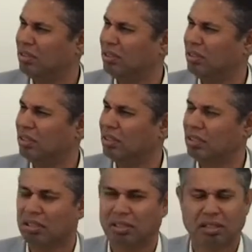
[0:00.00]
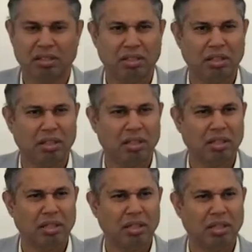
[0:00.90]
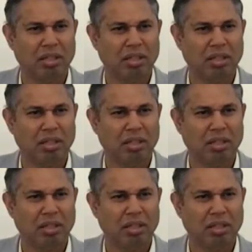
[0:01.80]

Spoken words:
(silence)